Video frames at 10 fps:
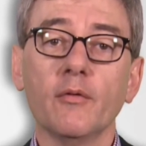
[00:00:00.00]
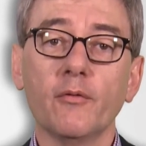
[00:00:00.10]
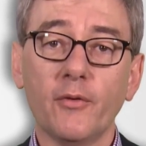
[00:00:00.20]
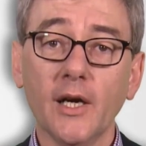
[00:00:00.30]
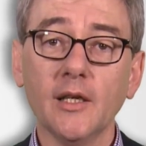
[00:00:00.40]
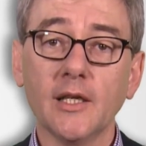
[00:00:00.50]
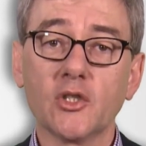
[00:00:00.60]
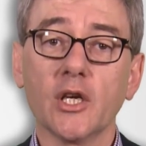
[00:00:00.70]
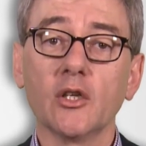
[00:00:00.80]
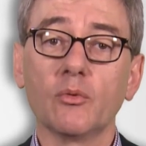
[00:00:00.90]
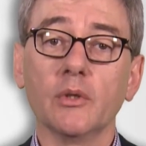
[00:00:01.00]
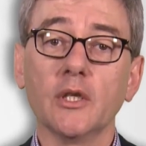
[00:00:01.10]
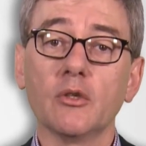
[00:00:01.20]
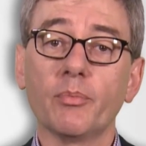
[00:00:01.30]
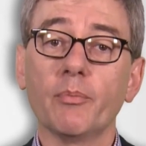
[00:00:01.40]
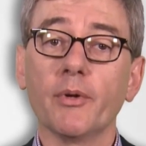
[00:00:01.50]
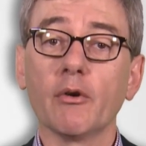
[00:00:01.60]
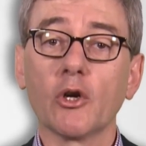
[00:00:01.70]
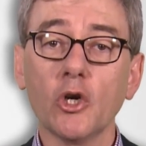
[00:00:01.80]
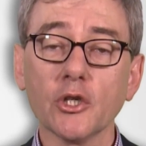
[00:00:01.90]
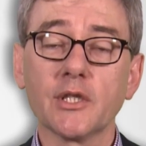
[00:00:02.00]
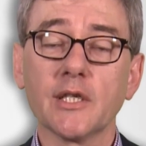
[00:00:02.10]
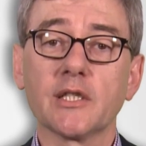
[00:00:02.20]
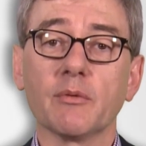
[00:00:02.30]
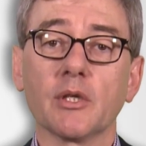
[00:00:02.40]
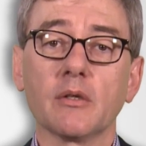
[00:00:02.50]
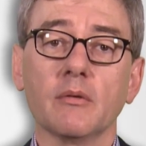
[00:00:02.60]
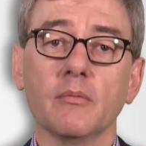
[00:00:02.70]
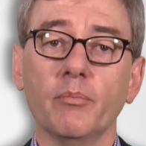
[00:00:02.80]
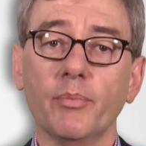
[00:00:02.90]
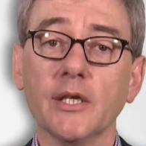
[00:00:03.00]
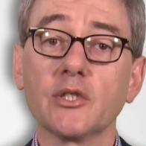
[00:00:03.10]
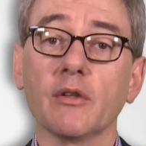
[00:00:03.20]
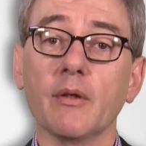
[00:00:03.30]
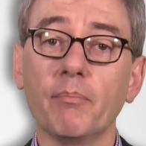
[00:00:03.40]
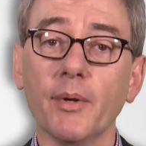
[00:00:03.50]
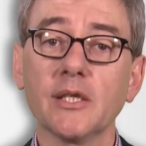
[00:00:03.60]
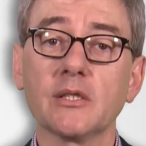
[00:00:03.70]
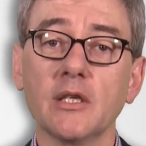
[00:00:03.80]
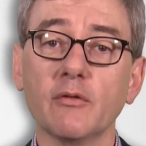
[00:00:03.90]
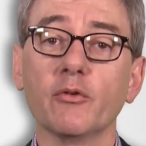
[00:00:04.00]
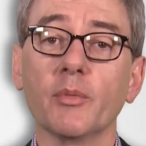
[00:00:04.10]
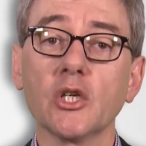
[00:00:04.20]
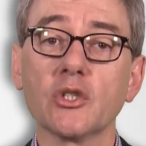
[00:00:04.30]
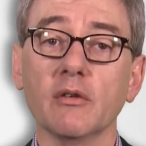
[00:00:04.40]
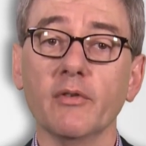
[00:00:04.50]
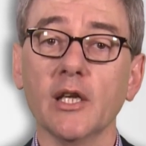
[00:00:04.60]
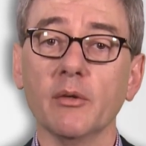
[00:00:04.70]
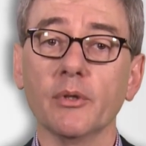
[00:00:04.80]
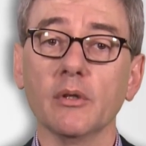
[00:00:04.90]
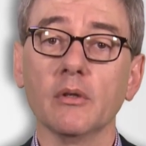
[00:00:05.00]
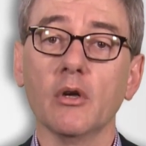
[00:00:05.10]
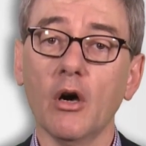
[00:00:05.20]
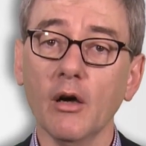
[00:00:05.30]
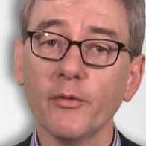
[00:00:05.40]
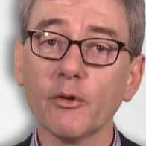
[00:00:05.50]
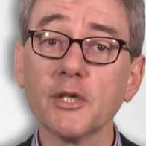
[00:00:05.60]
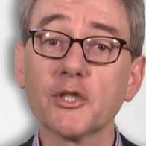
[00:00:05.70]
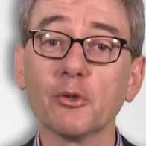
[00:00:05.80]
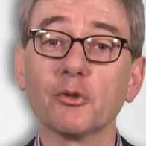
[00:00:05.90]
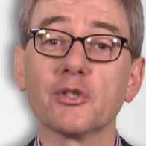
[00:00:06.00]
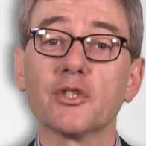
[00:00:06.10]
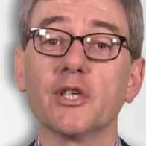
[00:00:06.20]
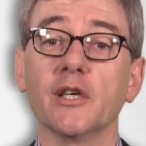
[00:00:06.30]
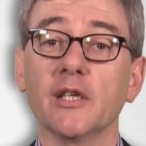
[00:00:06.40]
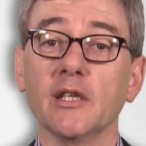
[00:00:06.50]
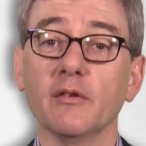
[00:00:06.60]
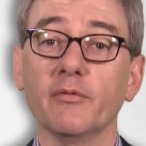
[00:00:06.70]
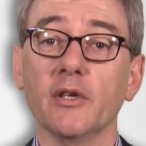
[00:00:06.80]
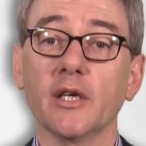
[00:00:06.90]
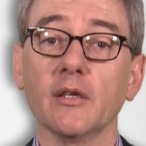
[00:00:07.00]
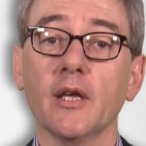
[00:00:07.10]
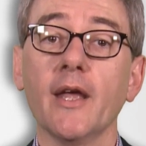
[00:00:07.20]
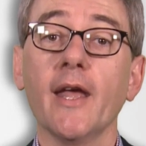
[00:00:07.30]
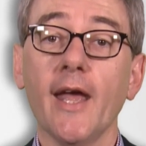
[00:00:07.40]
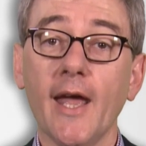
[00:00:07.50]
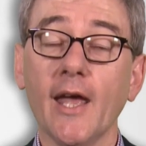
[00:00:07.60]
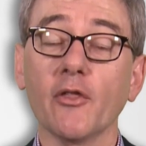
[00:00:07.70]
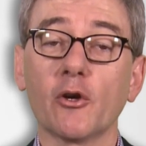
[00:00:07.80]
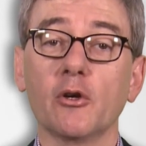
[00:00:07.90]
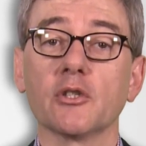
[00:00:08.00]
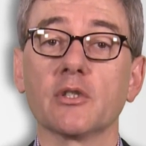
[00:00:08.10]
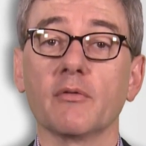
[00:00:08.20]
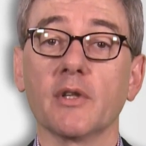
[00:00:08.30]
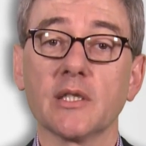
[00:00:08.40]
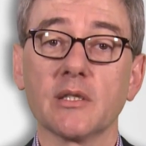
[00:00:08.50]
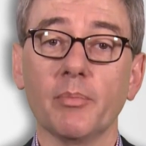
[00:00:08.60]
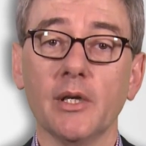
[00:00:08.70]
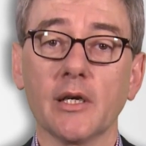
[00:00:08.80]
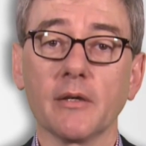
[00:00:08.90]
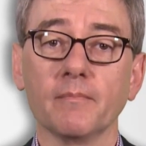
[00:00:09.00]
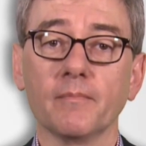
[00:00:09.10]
Finally, Janet will need to prepare a cost estimate based on the best information available of the resources she identified and the cost of their supply.